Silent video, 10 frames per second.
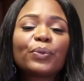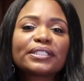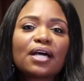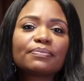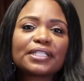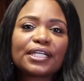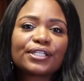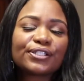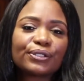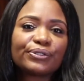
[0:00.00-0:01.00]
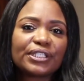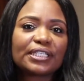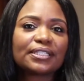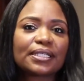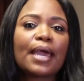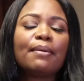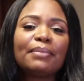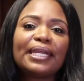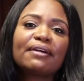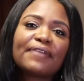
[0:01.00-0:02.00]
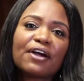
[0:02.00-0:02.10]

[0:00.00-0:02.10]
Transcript: Fenwick Thompson and Associates, many of